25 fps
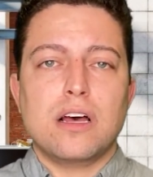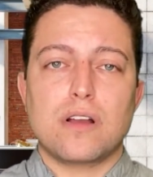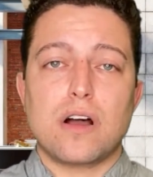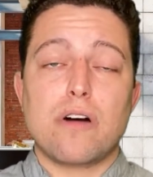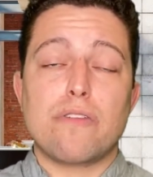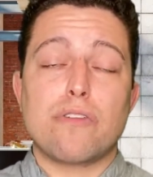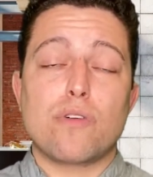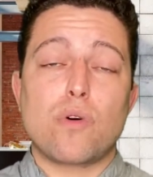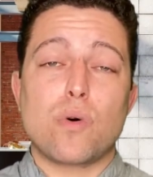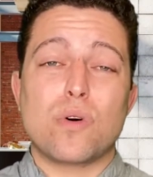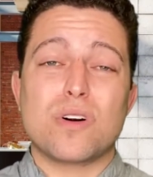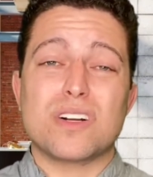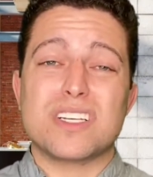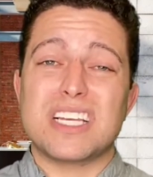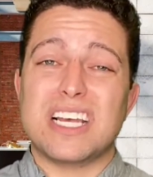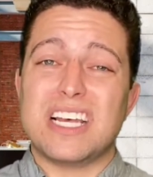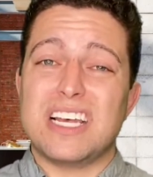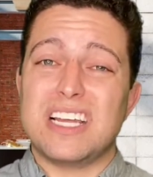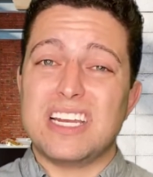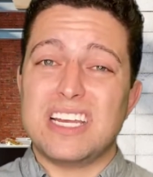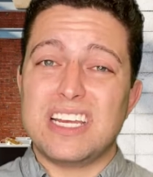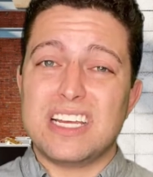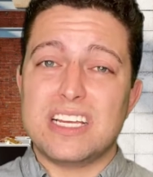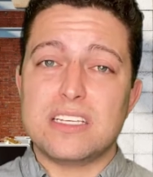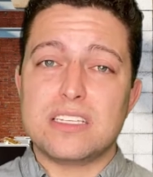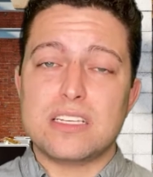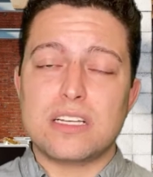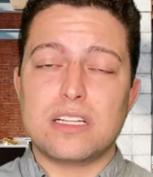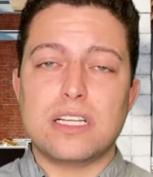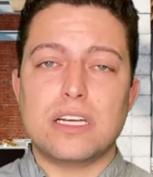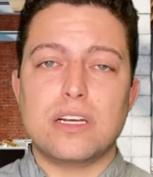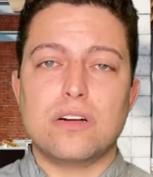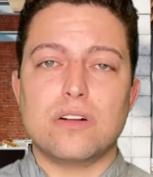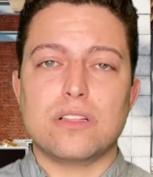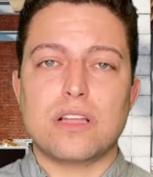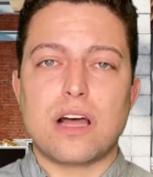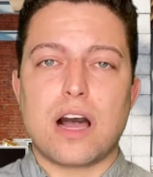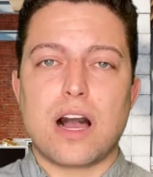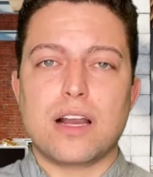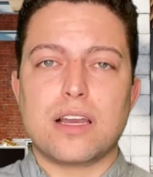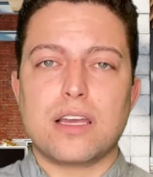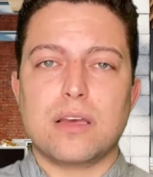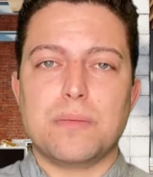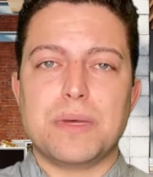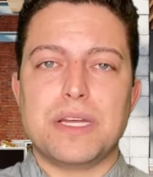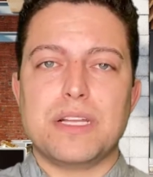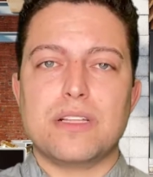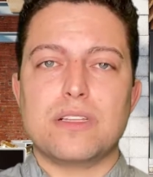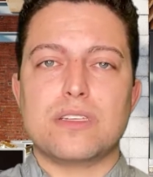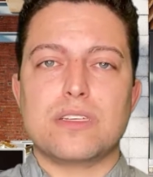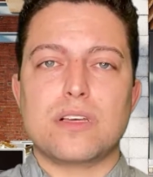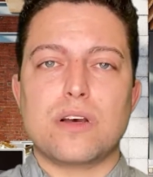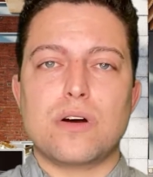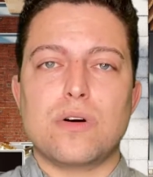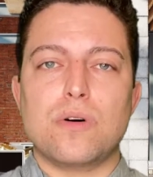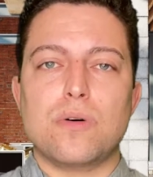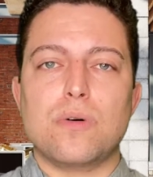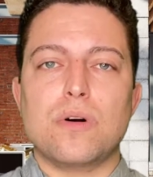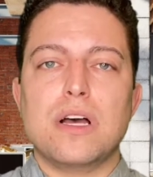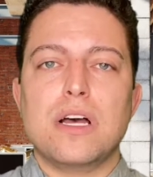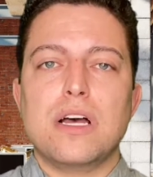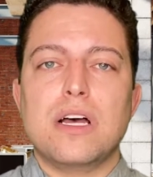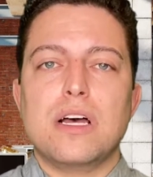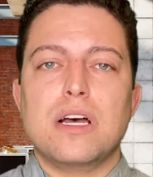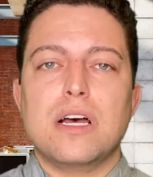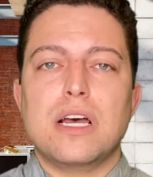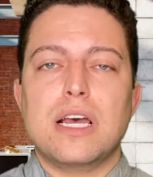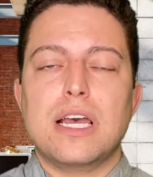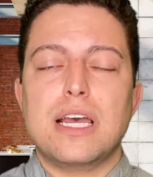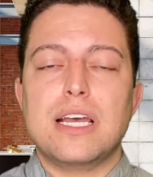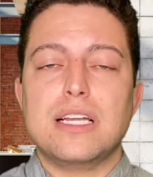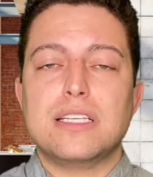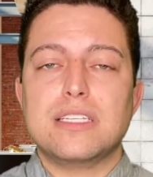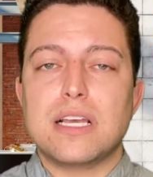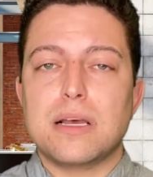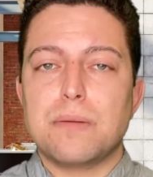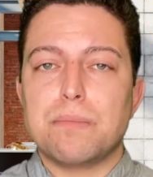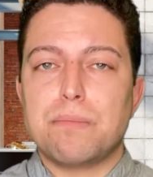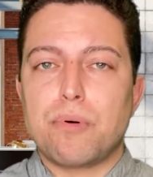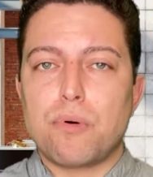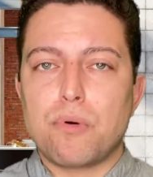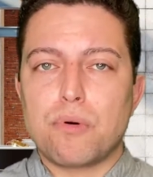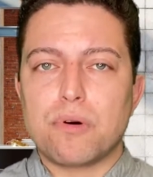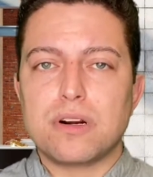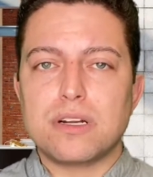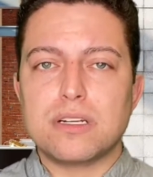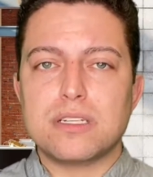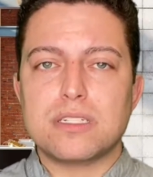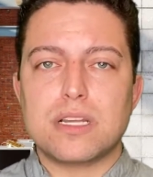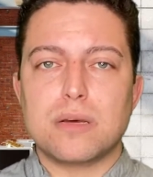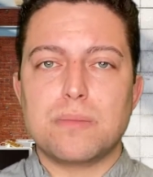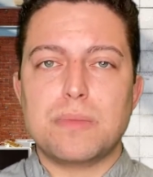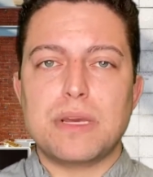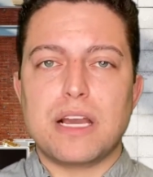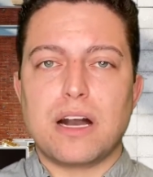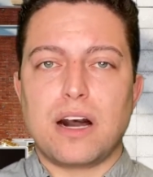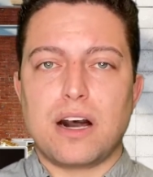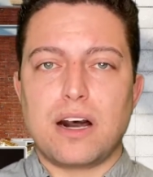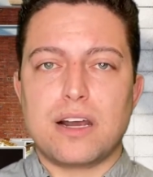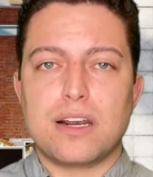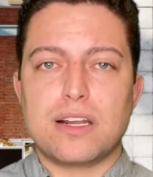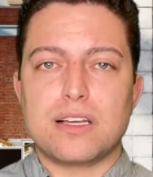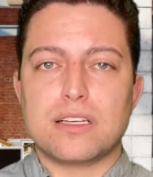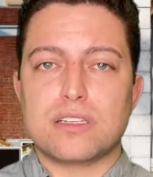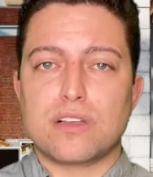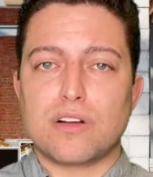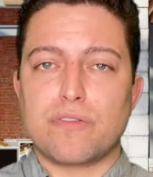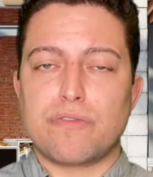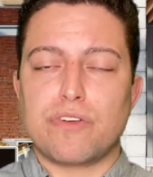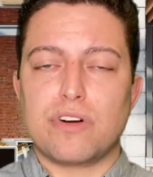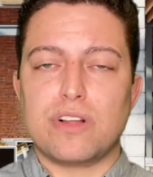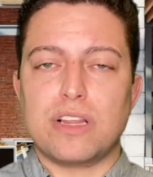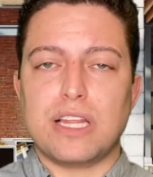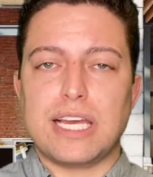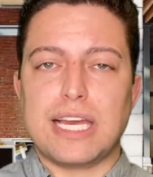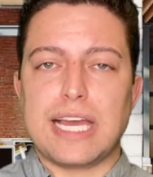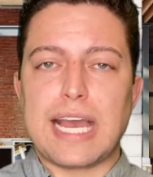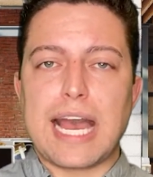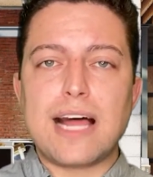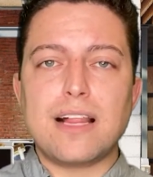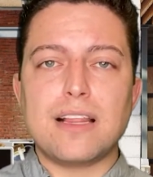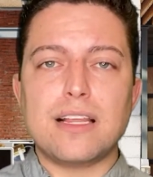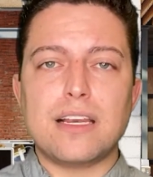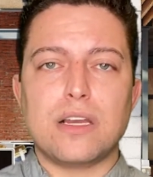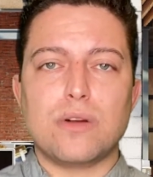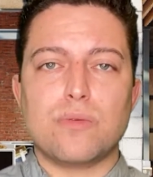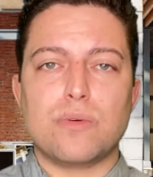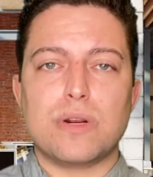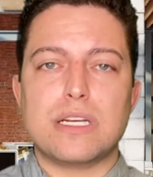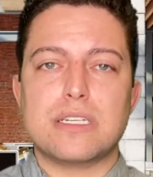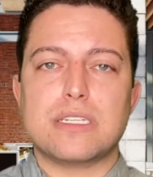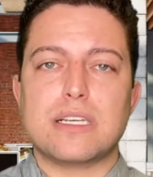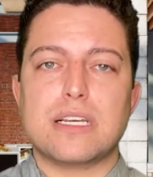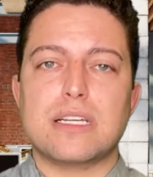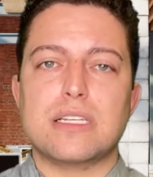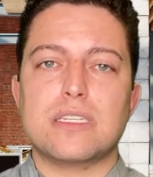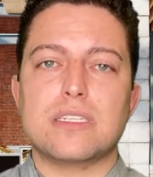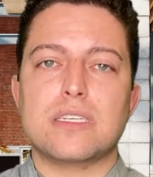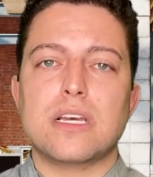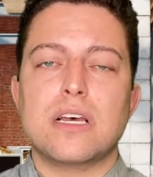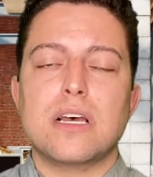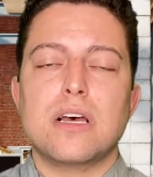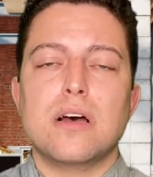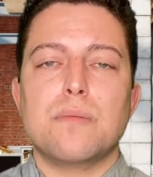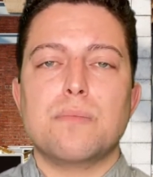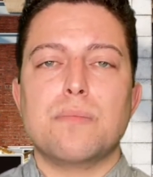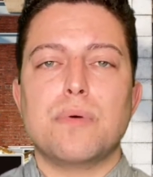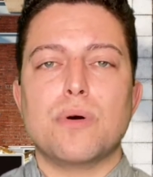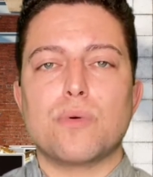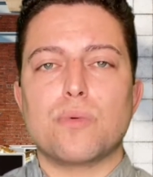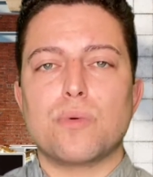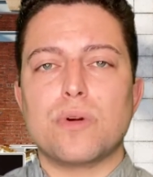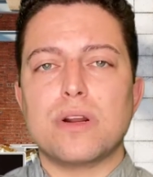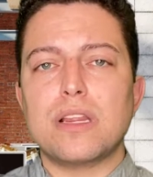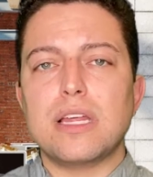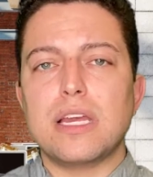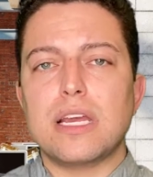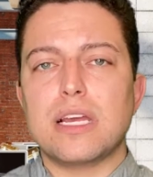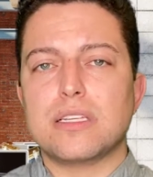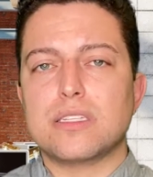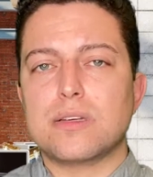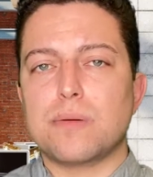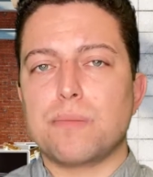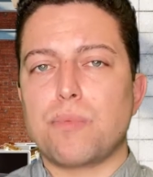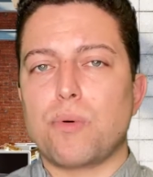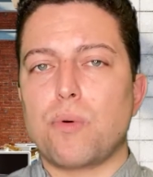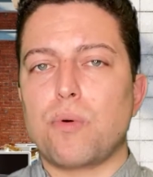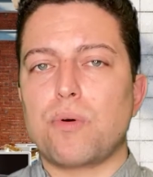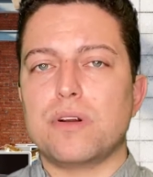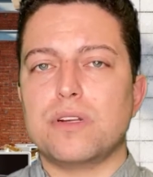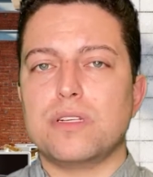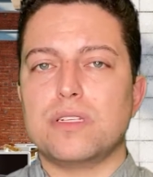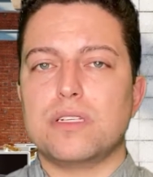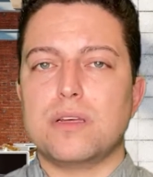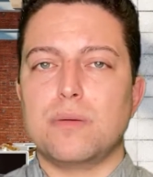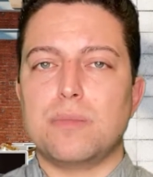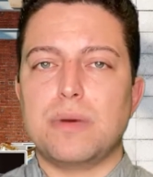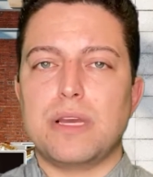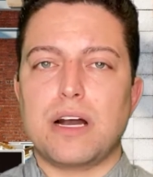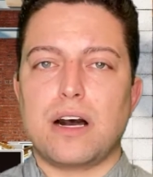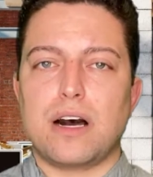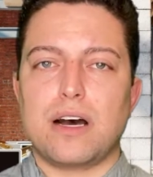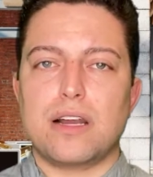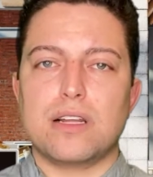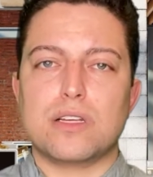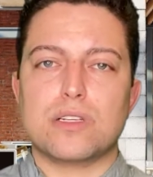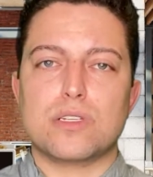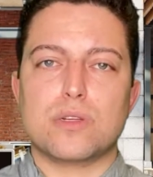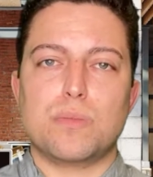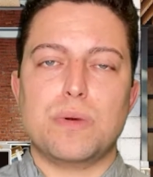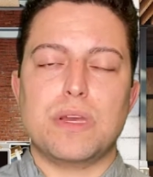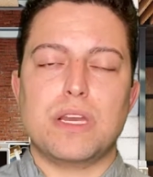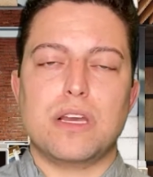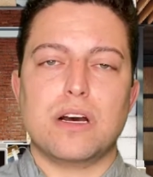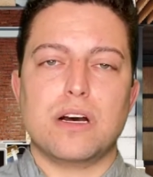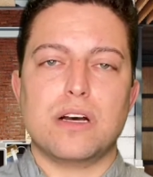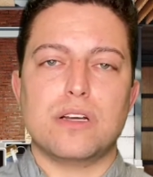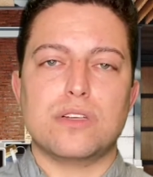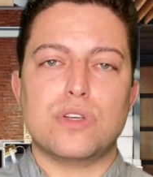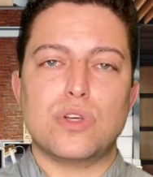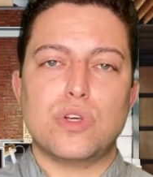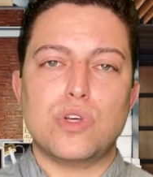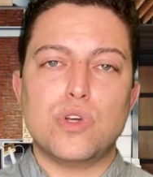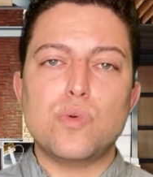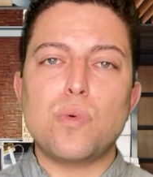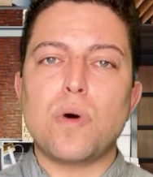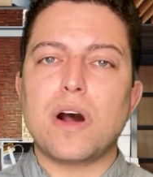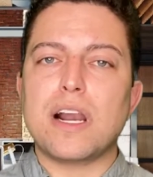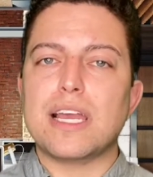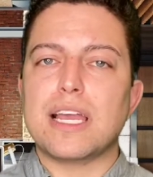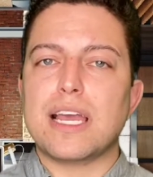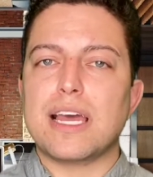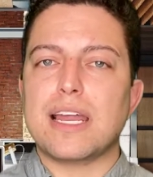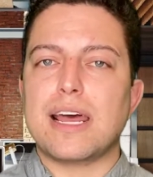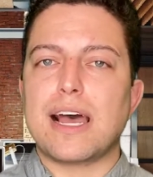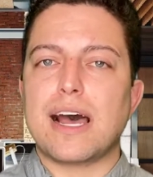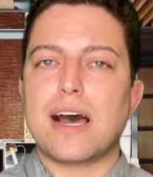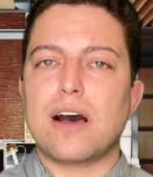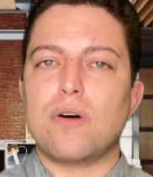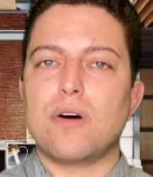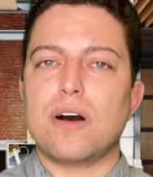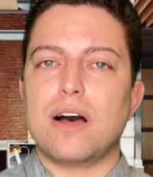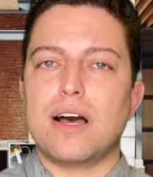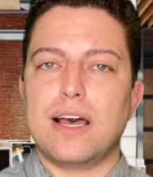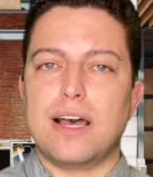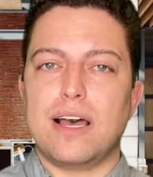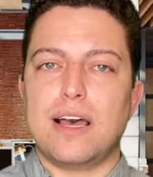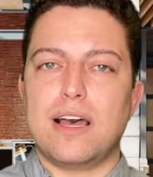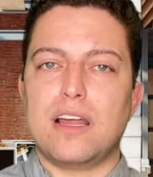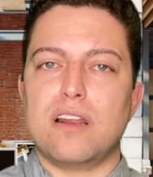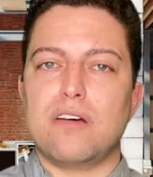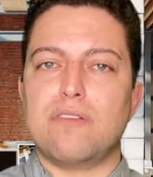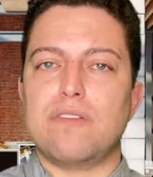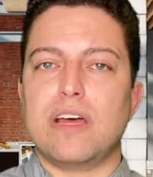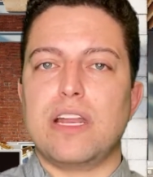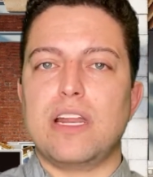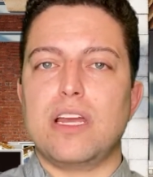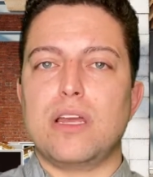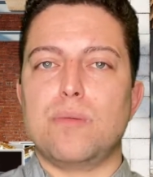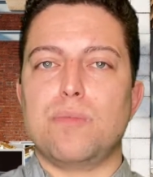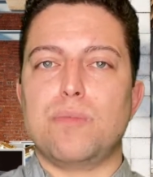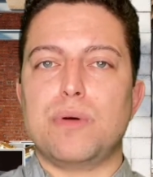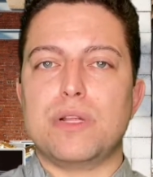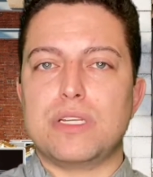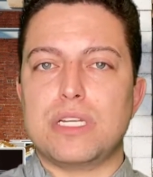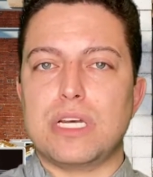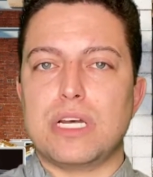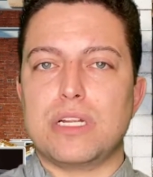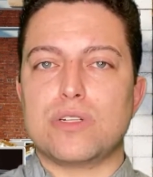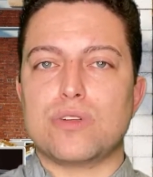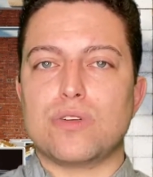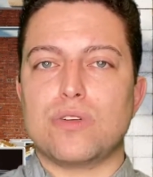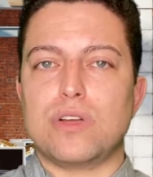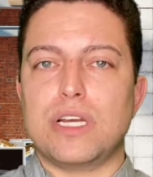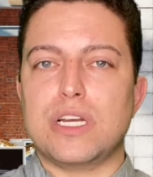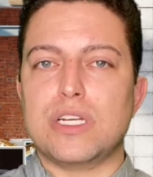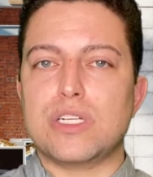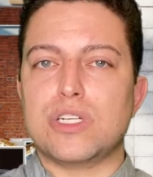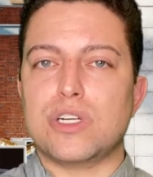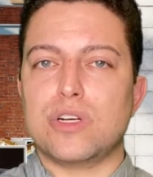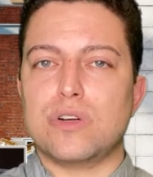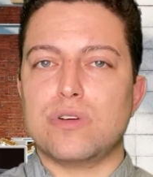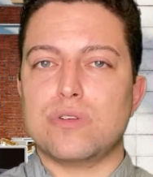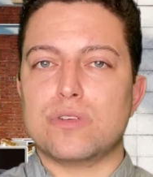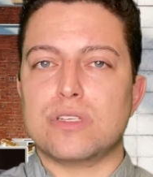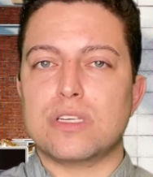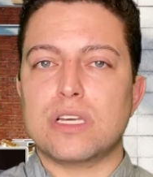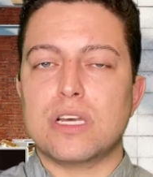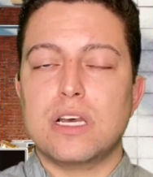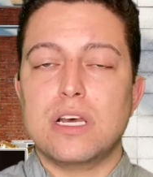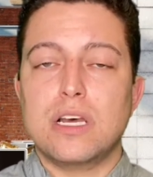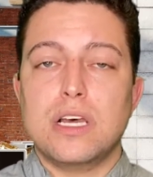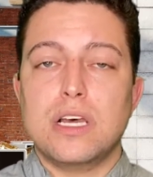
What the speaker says: Of course, it is a legal document, so It's important to be honest for legality reasons, but really it's important to be honest because you want to get out ahead of any potential issues.